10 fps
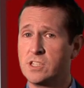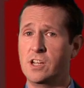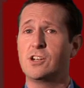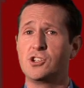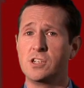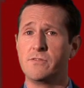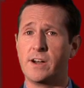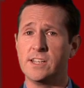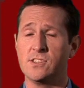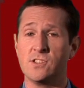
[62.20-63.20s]
reduction
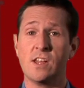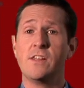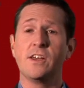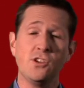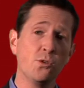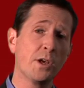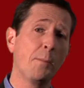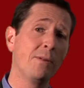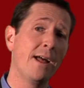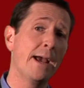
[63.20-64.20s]
devices that you can
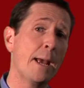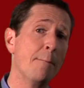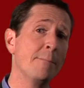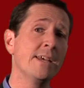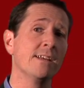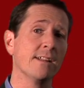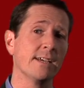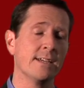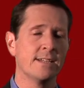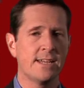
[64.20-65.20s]
apply
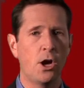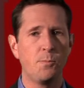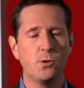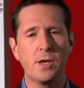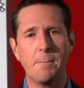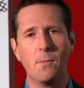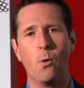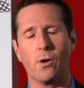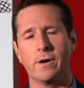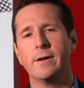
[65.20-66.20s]
immediately to help you get
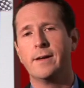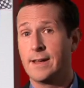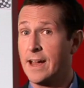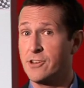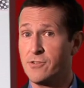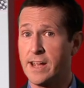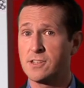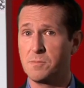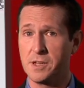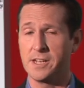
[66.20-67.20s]
more out of your
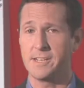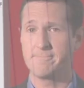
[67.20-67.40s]
next meeting.